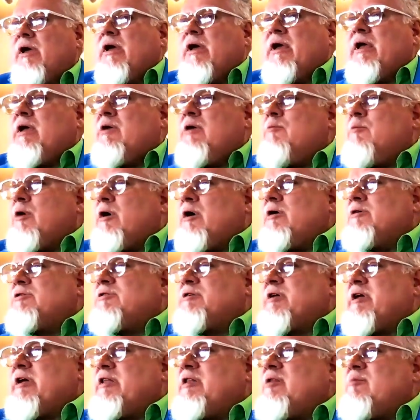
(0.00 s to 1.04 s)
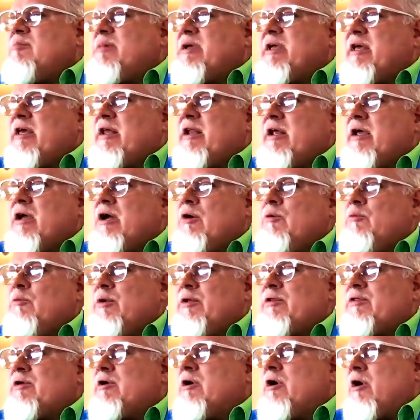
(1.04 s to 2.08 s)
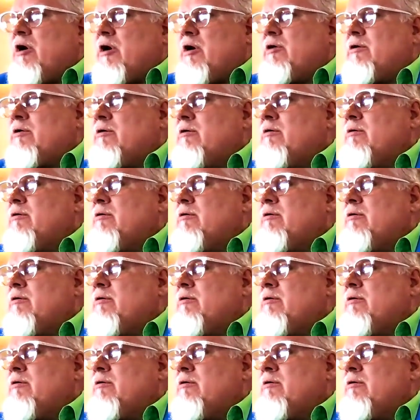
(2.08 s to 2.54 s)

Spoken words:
He was in the beginning with God.